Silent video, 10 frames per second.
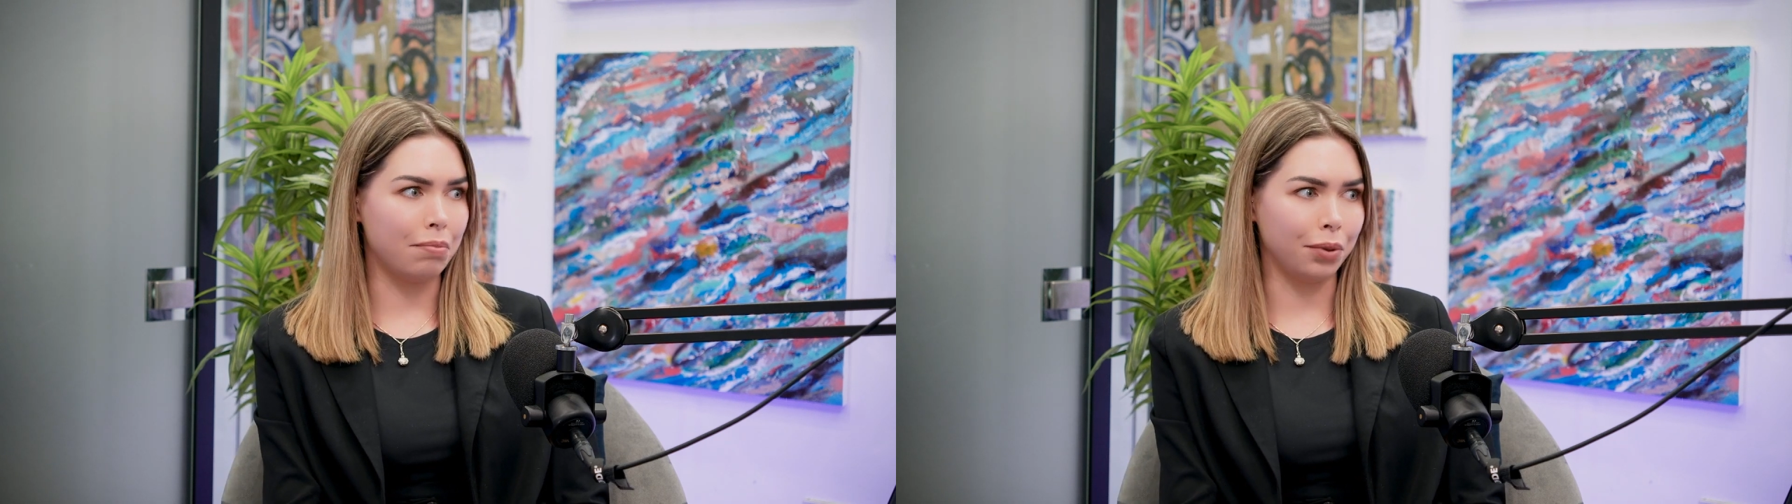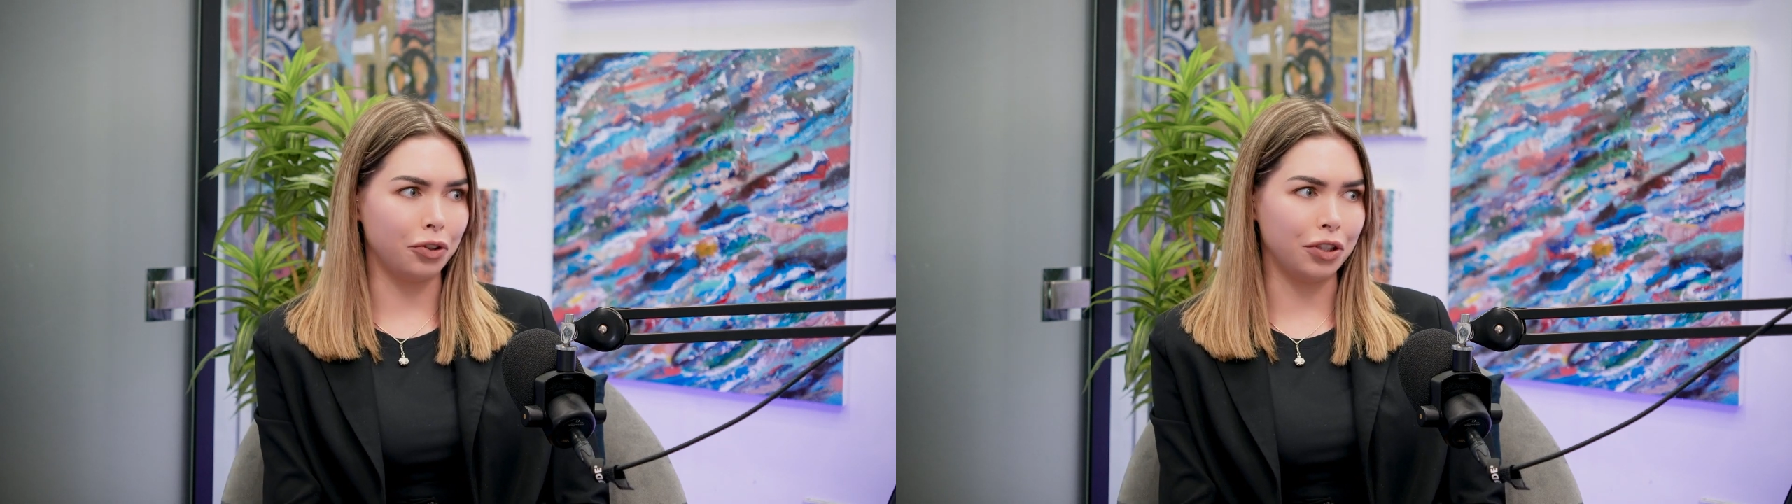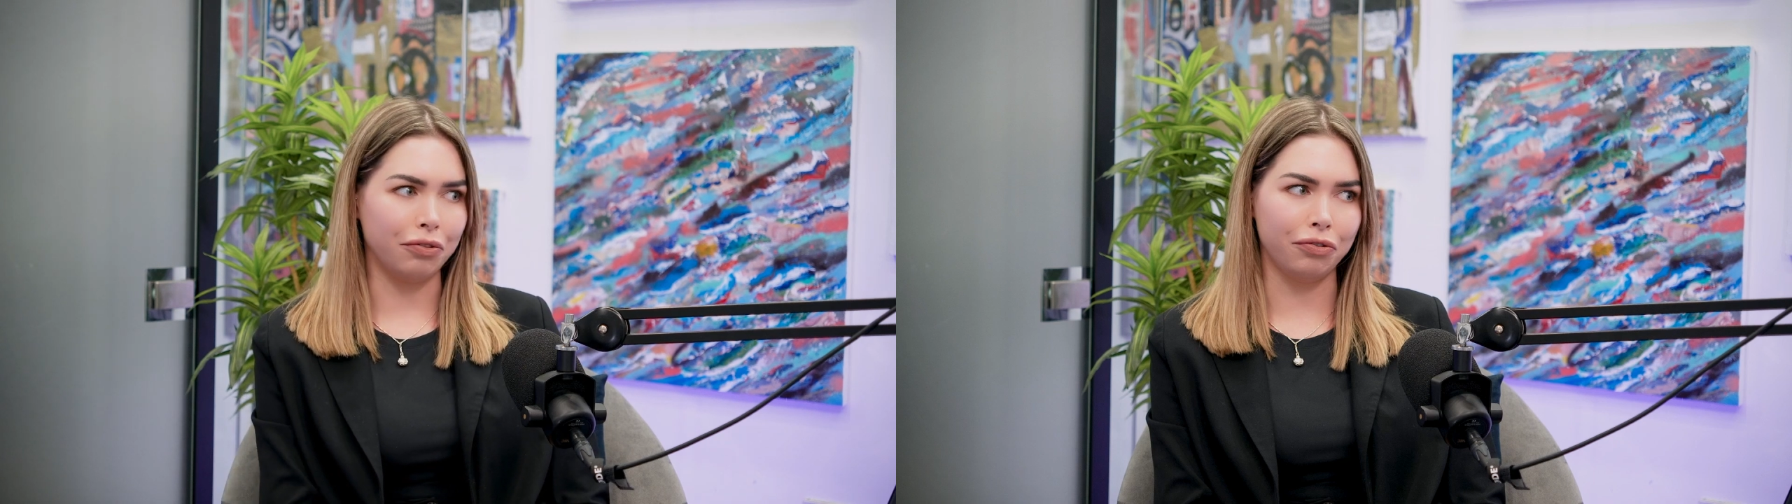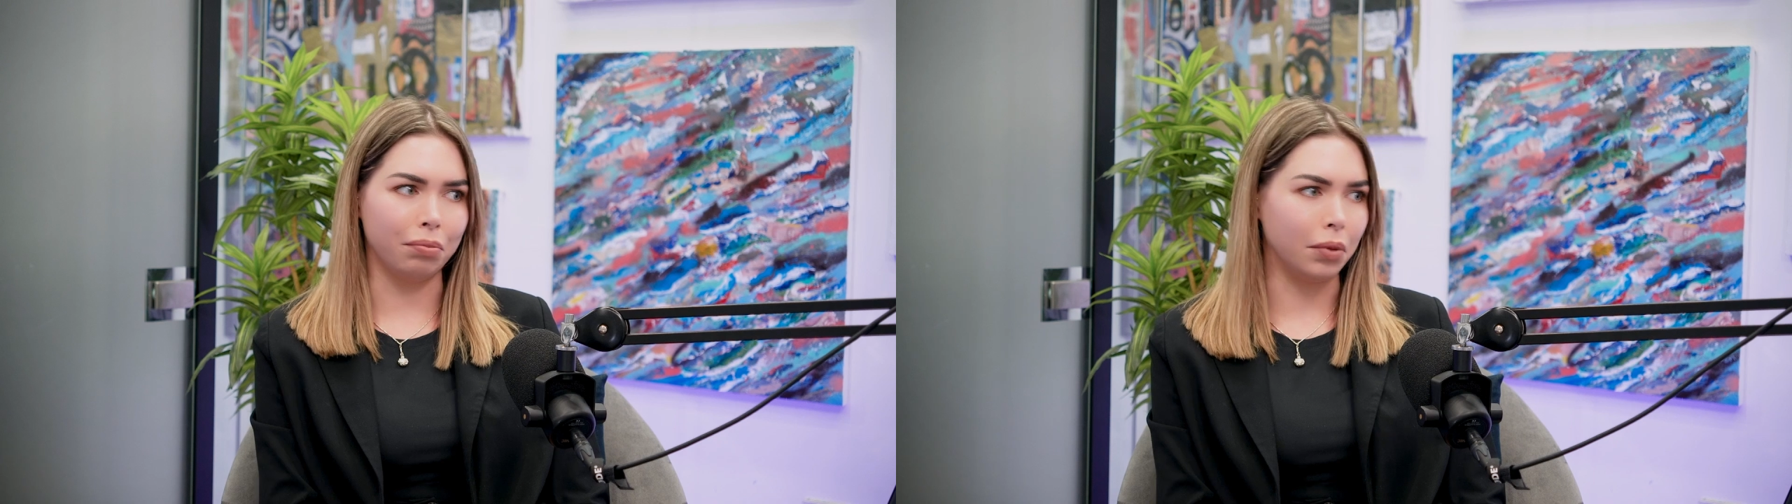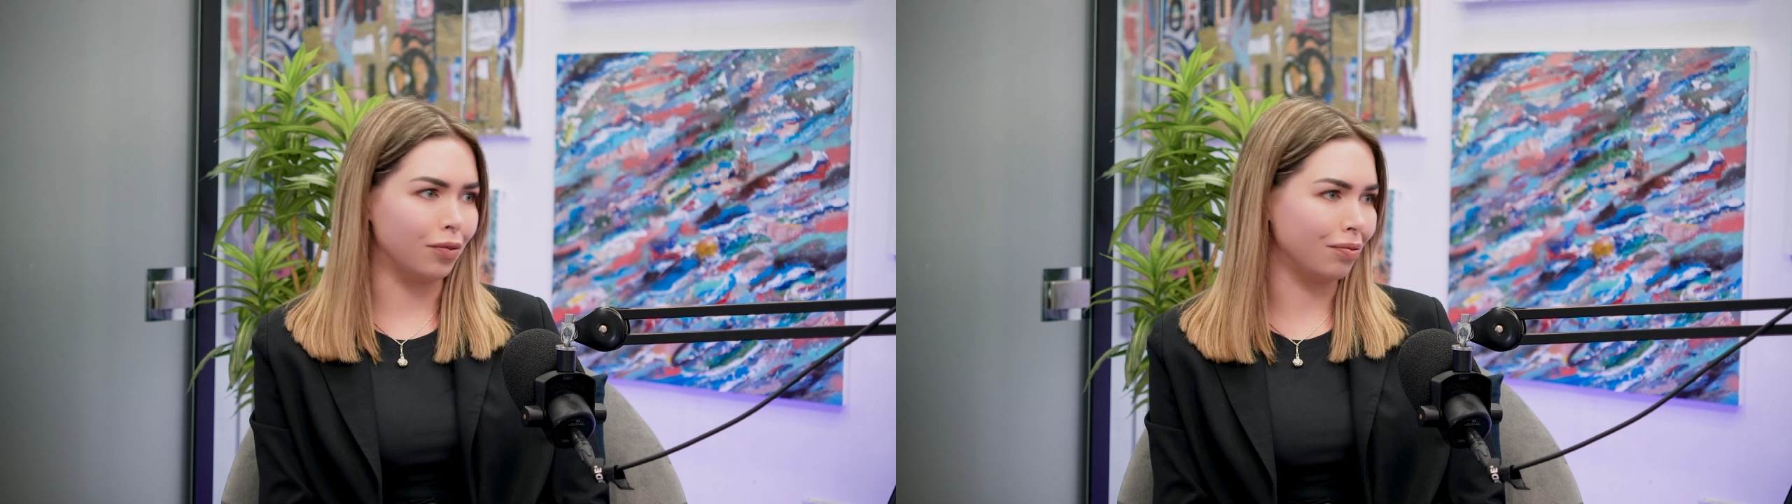budget for
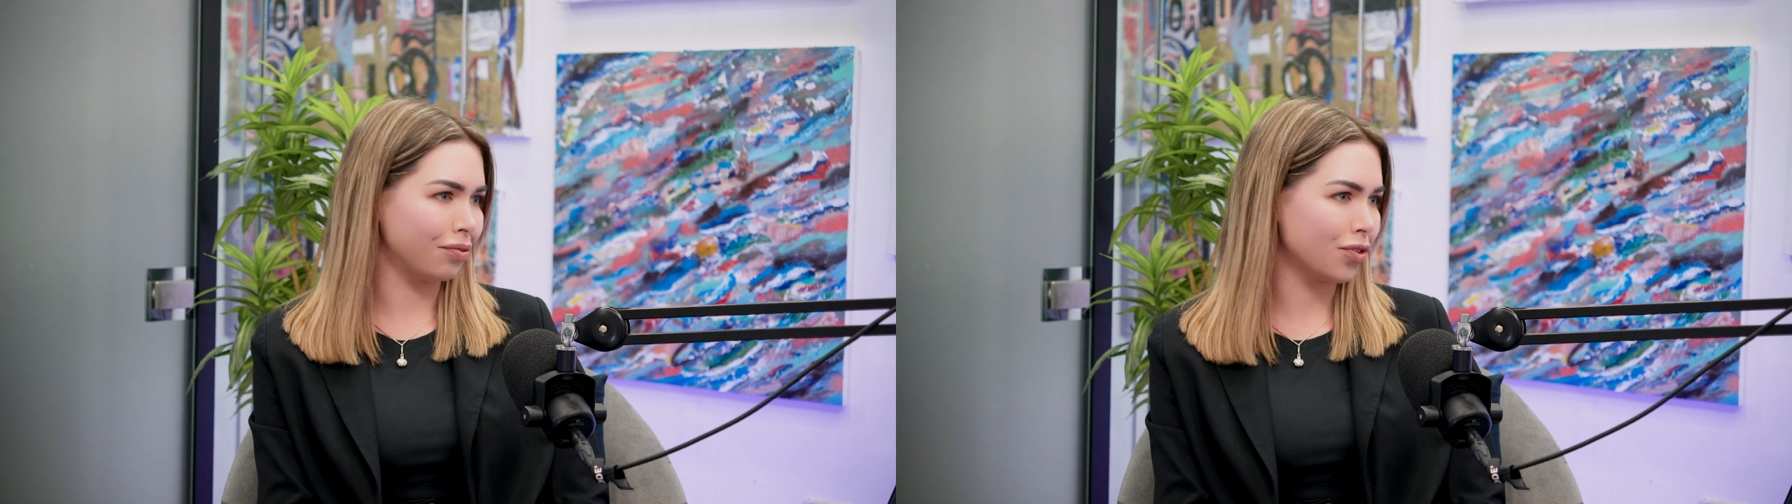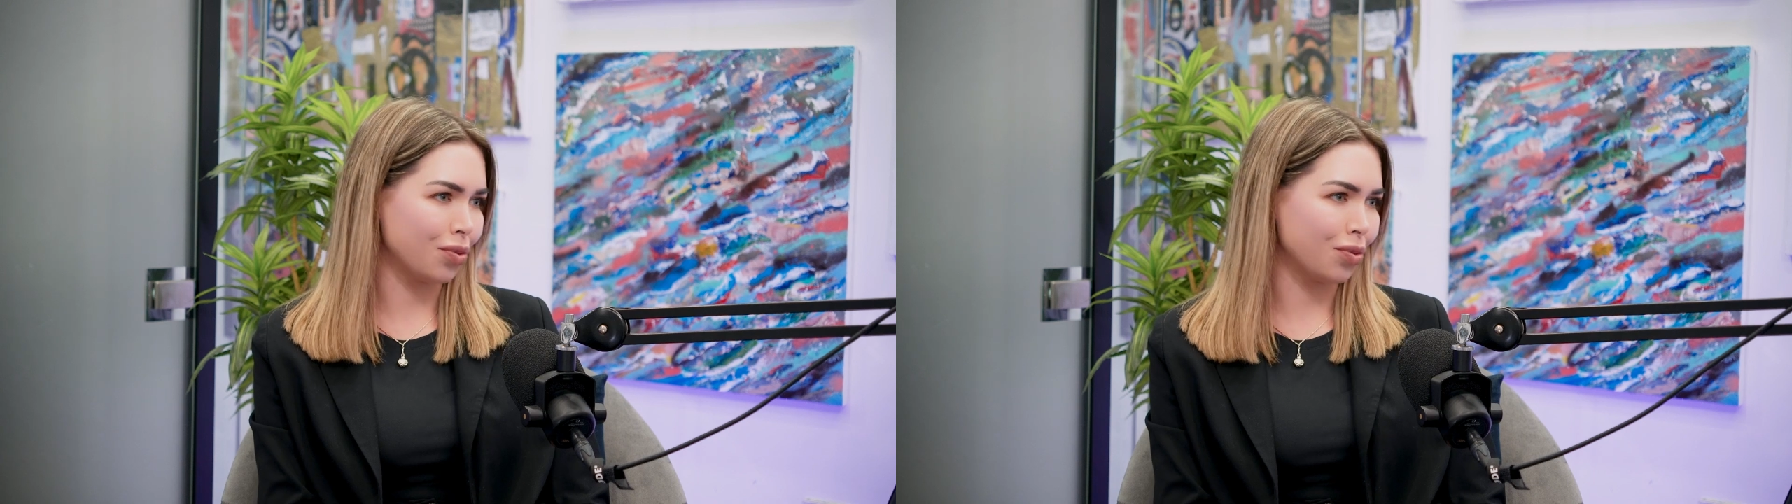months when